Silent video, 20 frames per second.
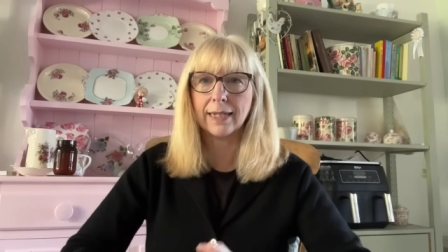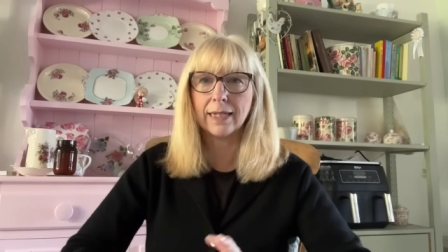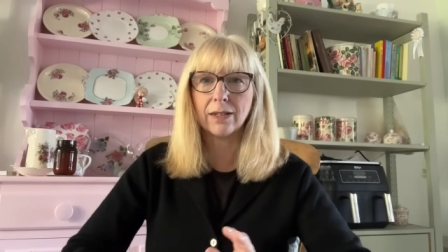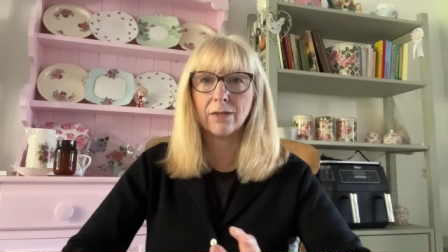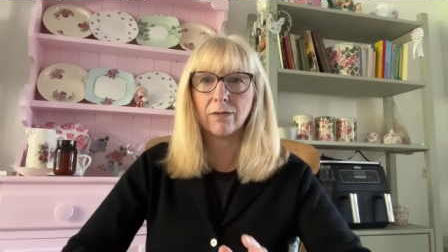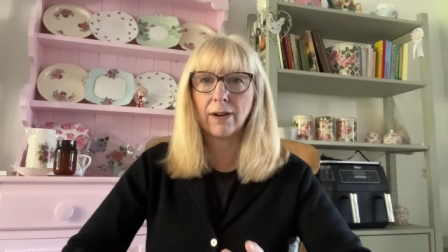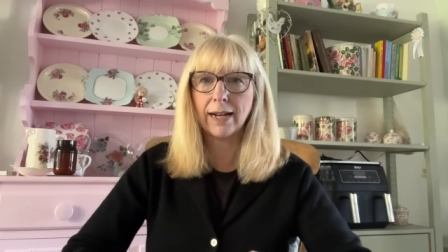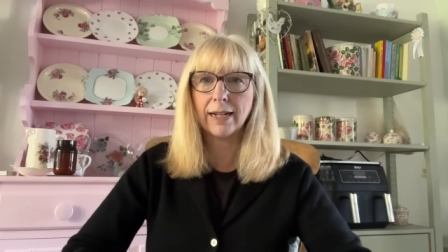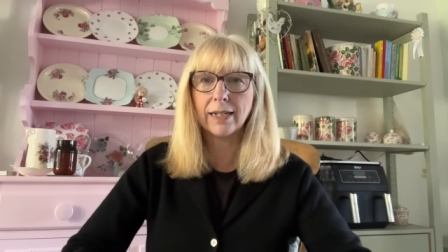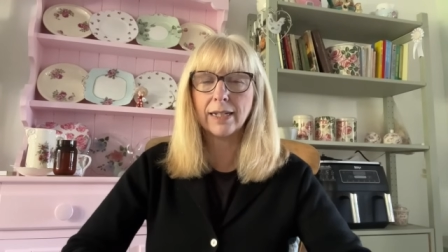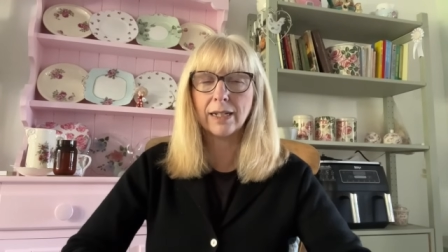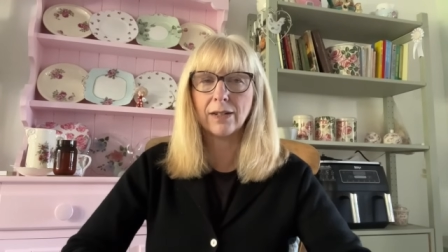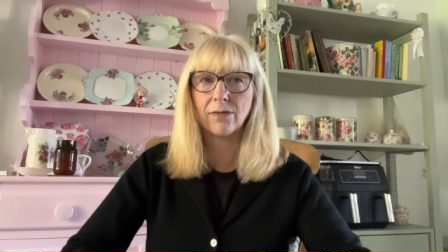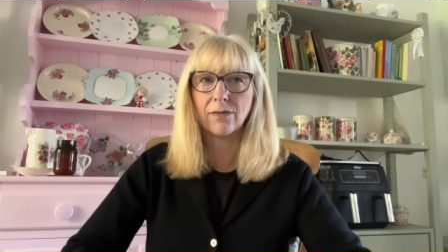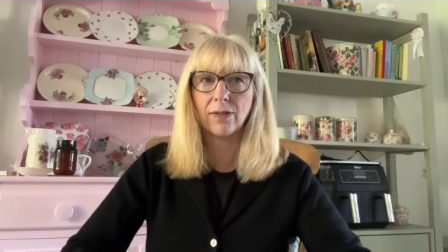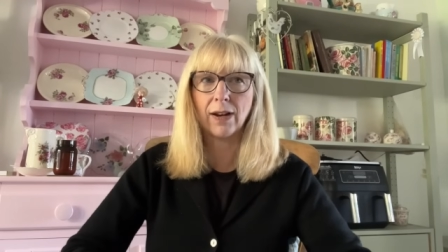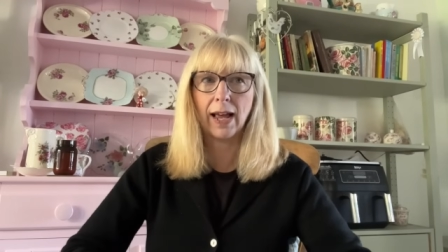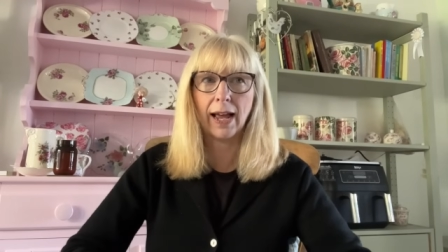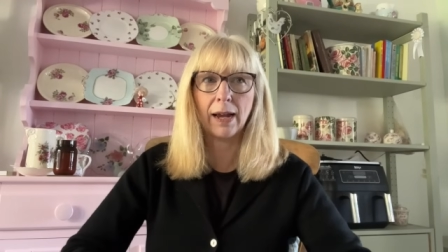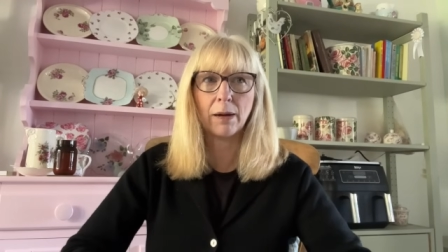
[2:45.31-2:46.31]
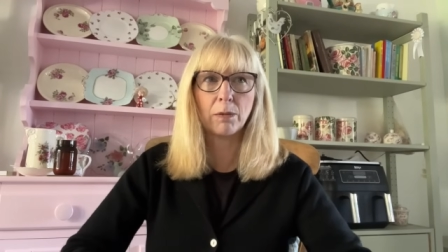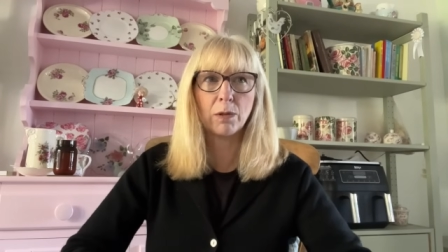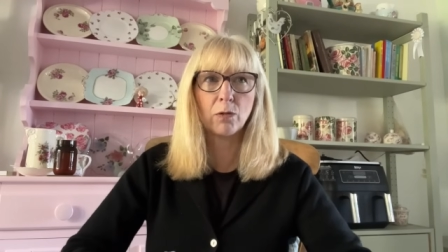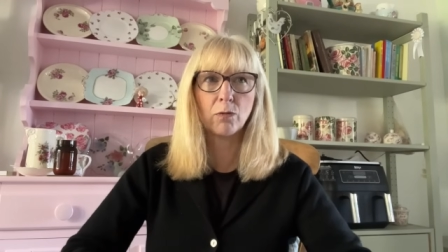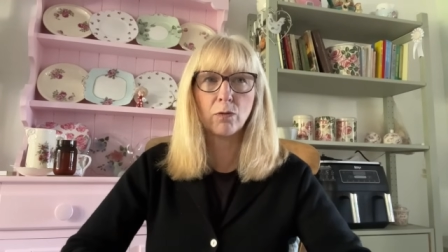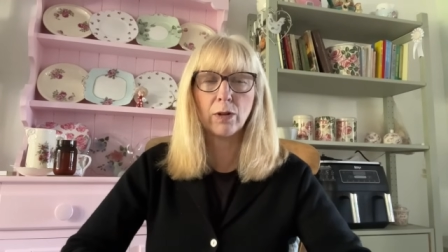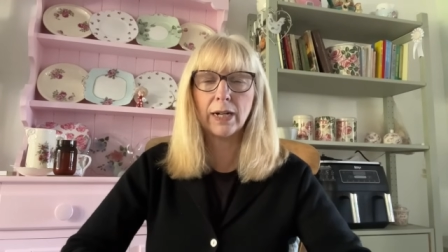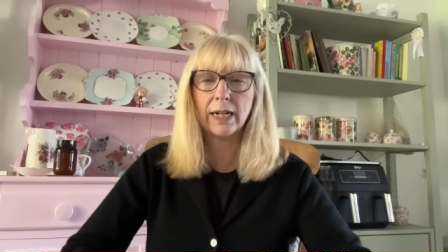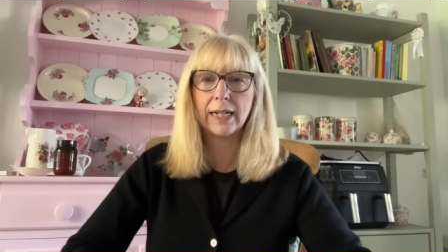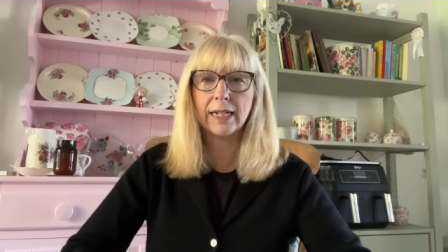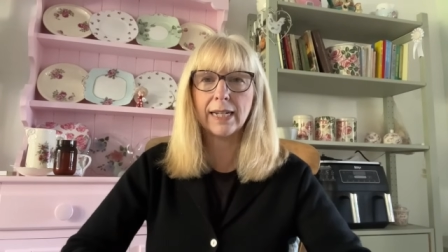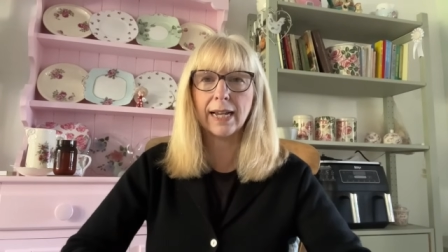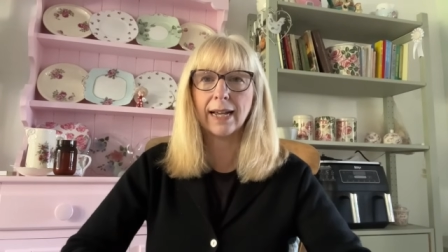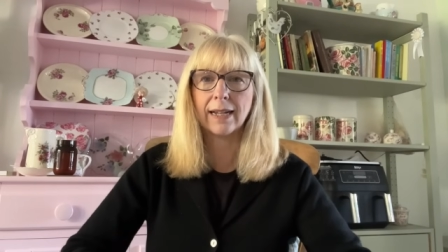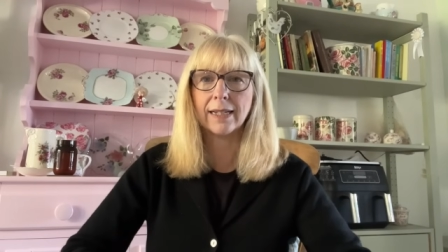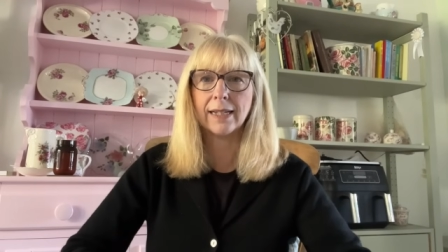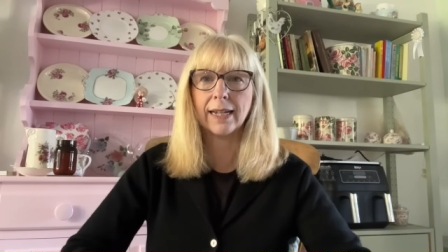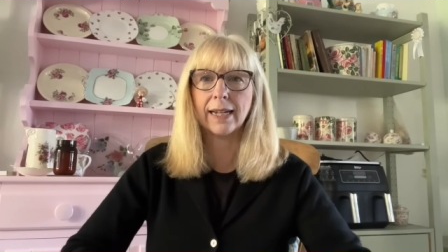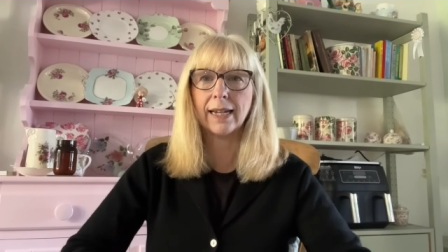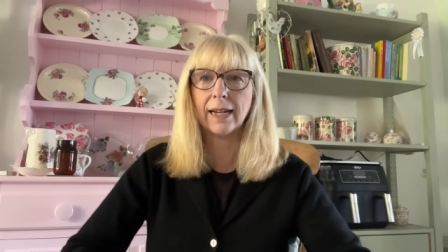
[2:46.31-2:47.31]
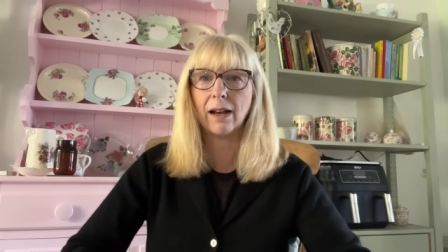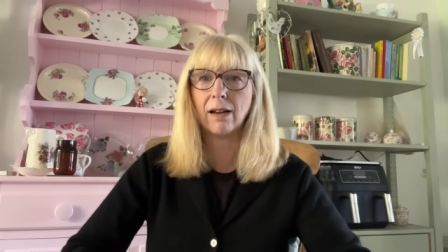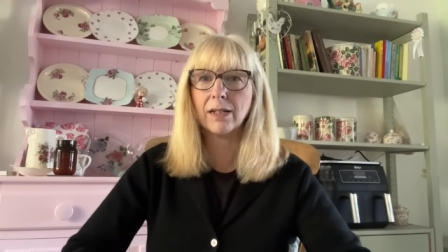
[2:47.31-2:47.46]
It's a rented flat. It was really tatty.